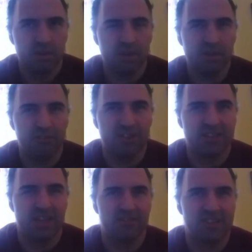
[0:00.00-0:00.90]
deliver to the
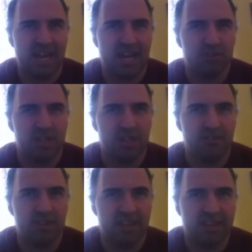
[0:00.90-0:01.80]
house, if it's in
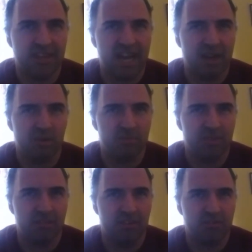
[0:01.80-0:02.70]
cardboard, we leave it
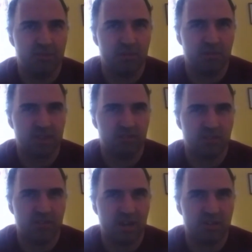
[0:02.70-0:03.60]
for about 24
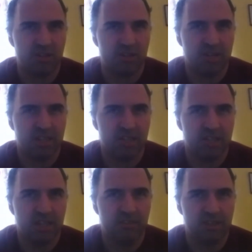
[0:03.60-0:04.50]
hours. If
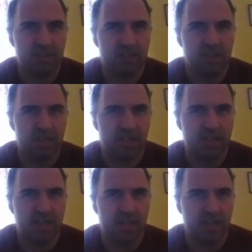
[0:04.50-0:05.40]
it's in,
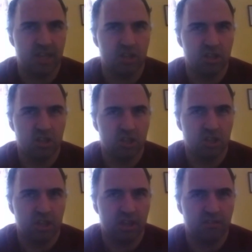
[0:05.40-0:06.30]

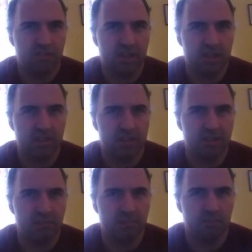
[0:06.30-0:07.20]
if it's
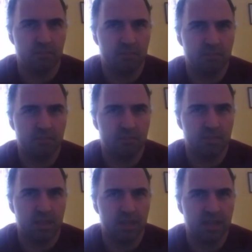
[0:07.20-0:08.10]

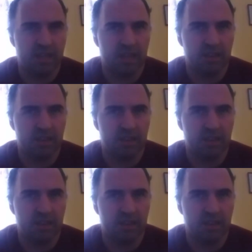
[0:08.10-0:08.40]
on